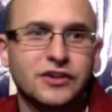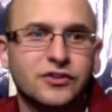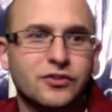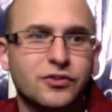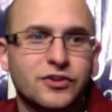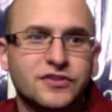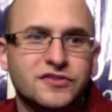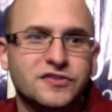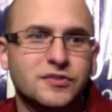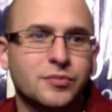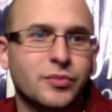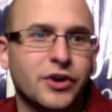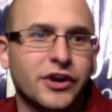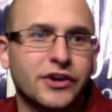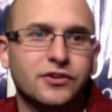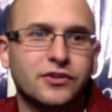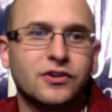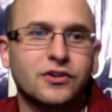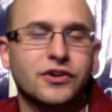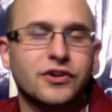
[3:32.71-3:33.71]
Christian
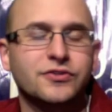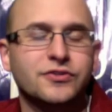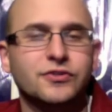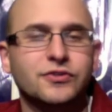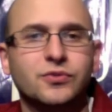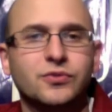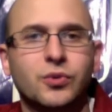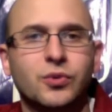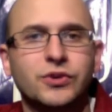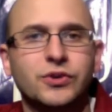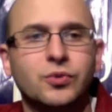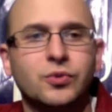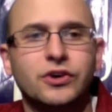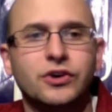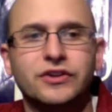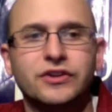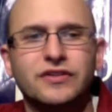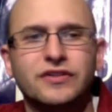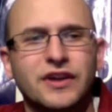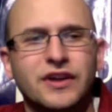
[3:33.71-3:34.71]
Michael,
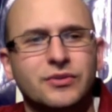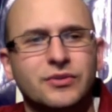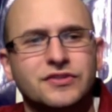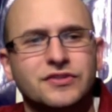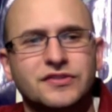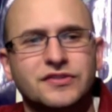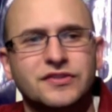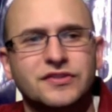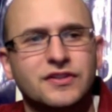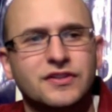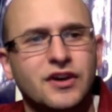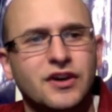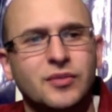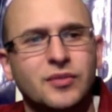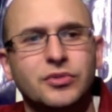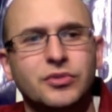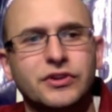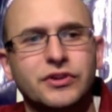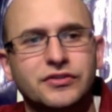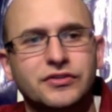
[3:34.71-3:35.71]
121. They were just
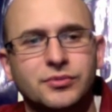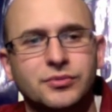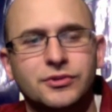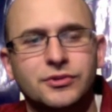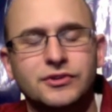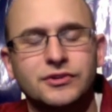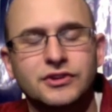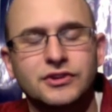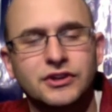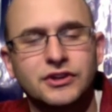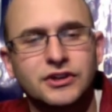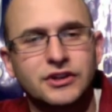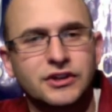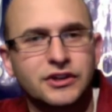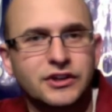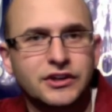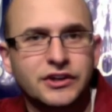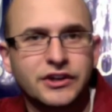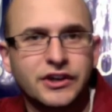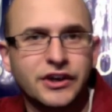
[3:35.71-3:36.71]
unbelievable.
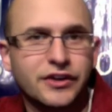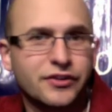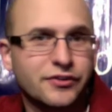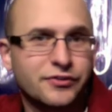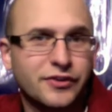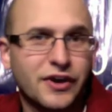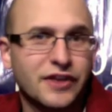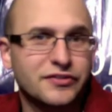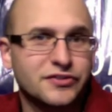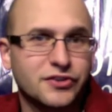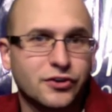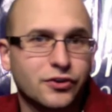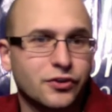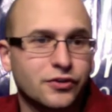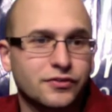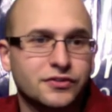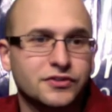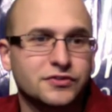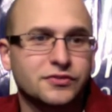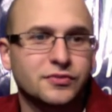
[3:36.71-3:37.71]
And the 5
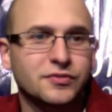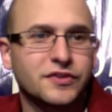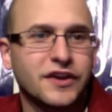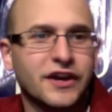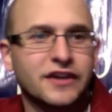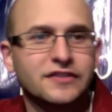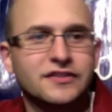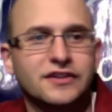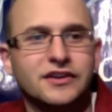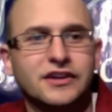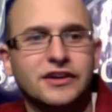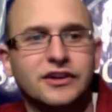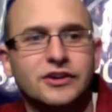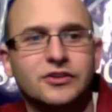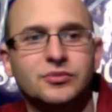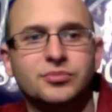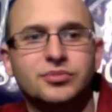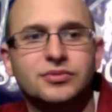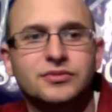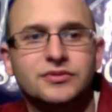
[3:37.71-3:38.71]
turnovers from Tech didn't
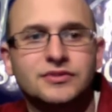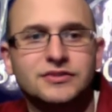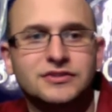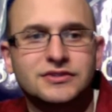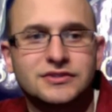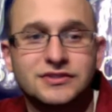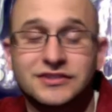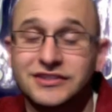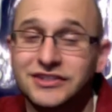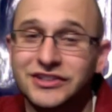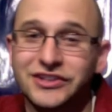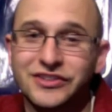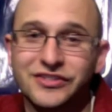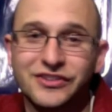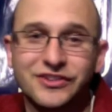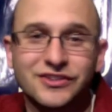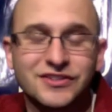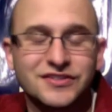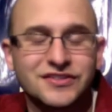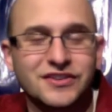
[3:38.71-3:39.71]
help
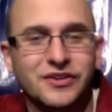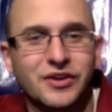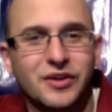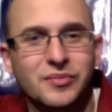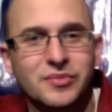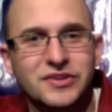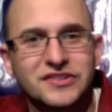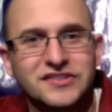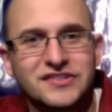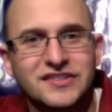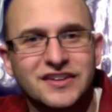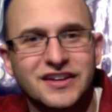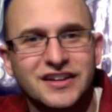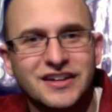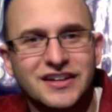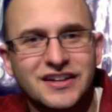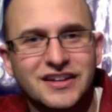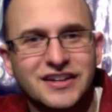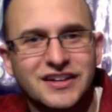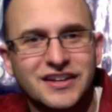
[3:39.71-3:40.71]
either. So I missed
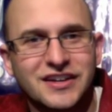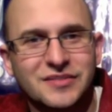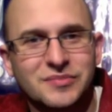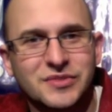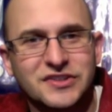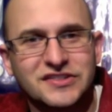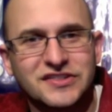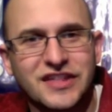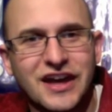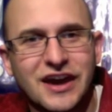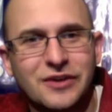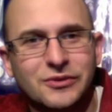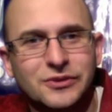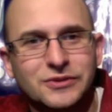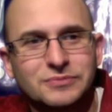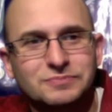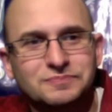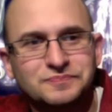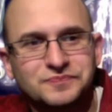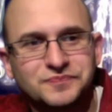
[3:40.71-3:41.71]
that
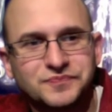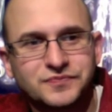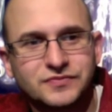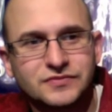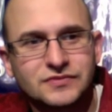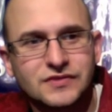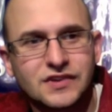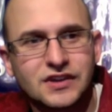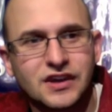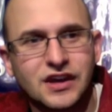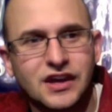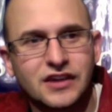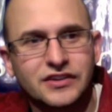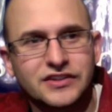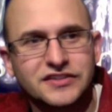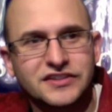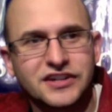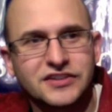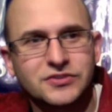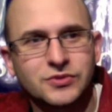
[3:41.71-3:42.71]
one.
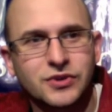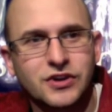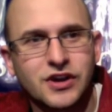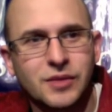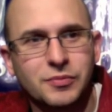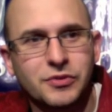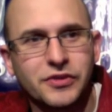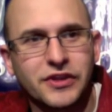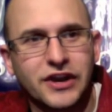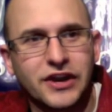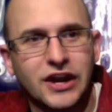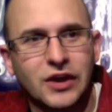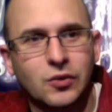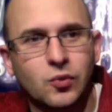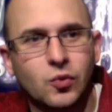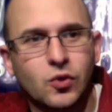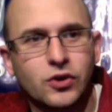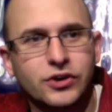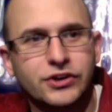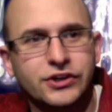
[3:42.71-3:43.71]
Let's get to a couple that I
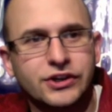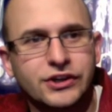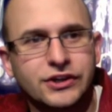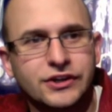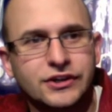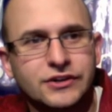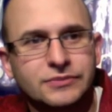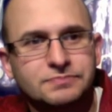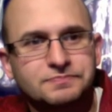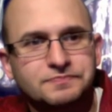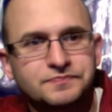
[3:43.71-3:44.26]
won here.